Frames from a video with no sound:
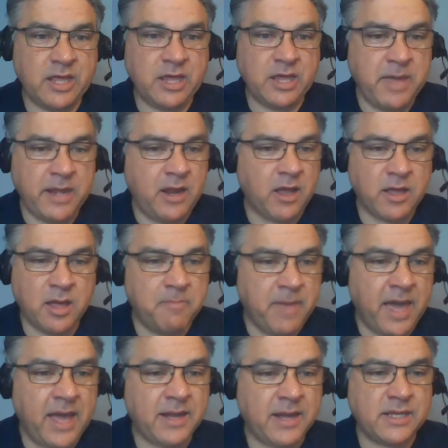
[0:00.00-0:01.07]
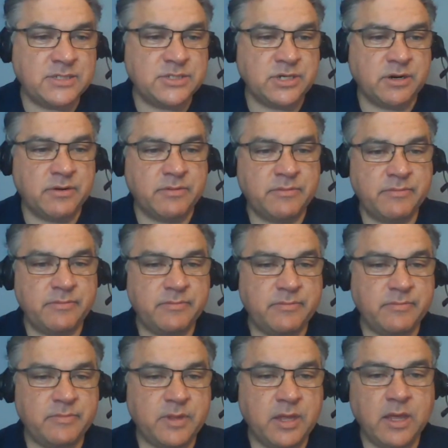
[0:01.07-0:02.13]
he may not come back next year.
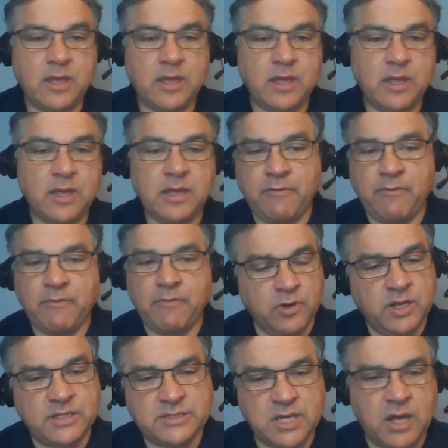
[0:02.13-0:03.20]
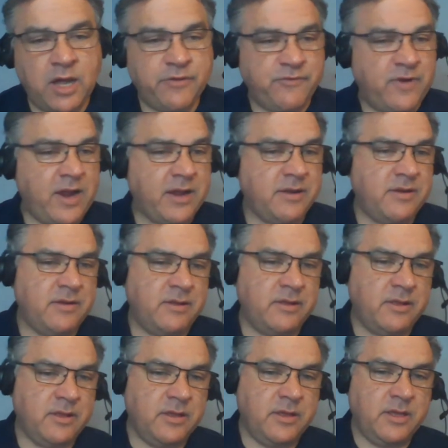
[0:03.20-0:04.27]
Now, if you look at his
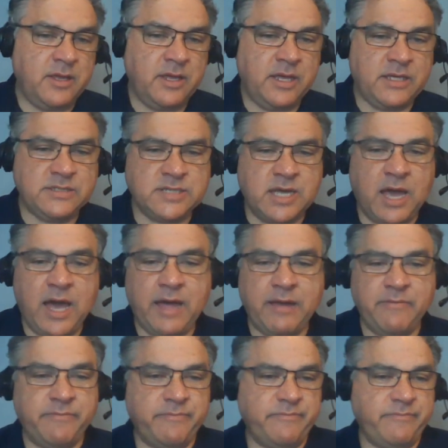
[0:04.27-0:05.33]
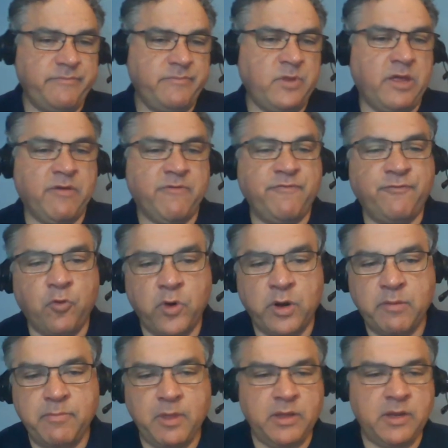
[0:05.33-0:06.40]
contract, he's got like
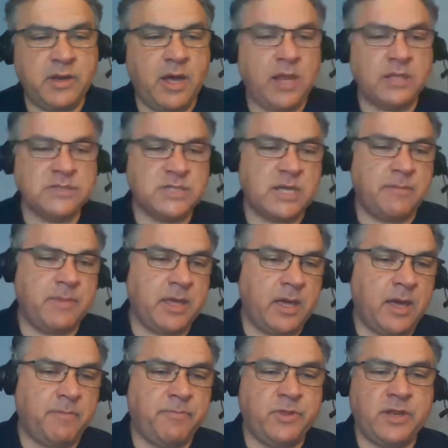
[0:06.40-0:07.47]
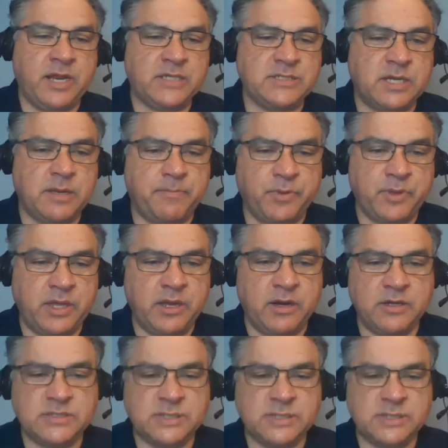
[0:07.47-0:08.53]
$40 million coming up the next couple of
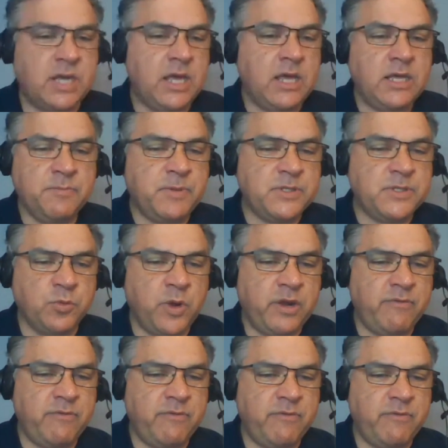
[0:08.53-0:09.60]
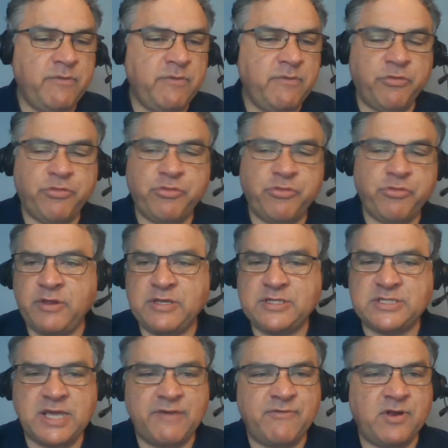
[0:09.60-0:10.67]
years. It's between, you know,
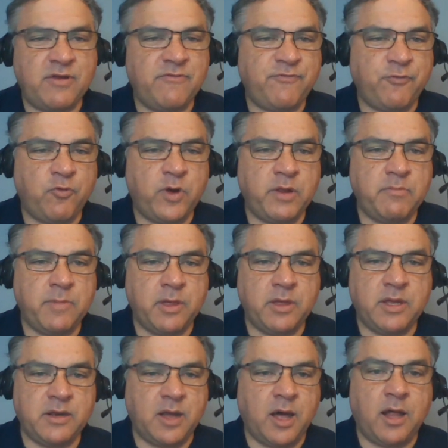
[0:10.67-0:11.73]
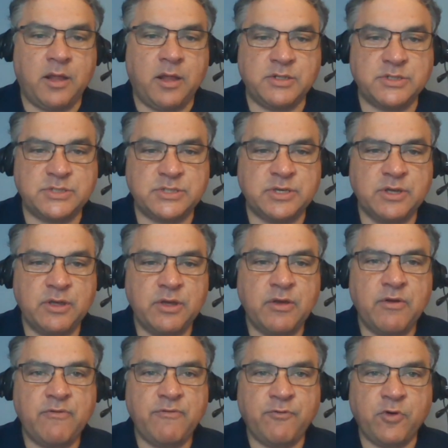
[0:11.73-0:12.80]
37 and $40 million
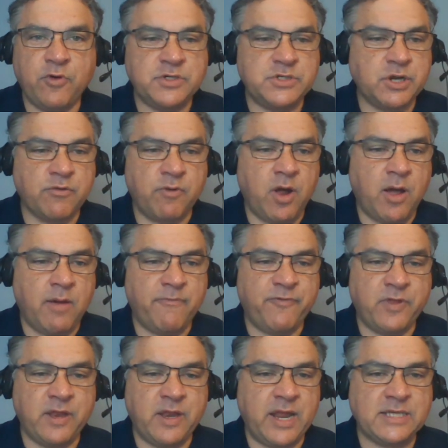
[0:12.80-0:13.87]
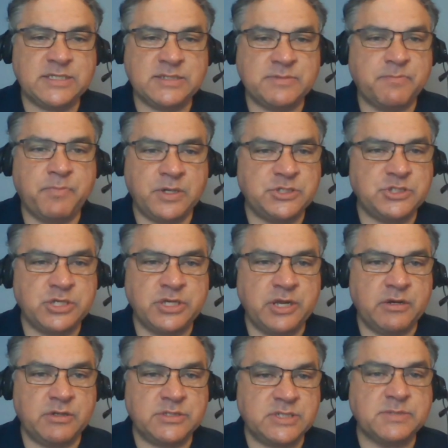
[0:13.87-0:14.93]
for DeGrom for the next bunch of
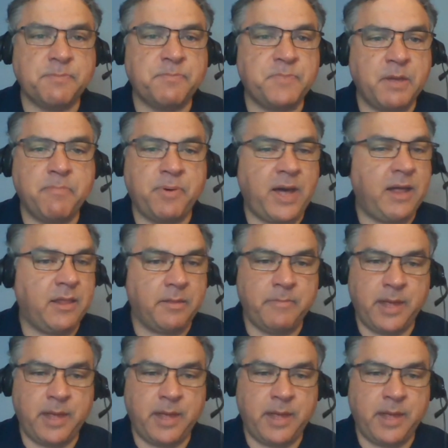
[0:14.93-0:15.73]
years. That's a big pile of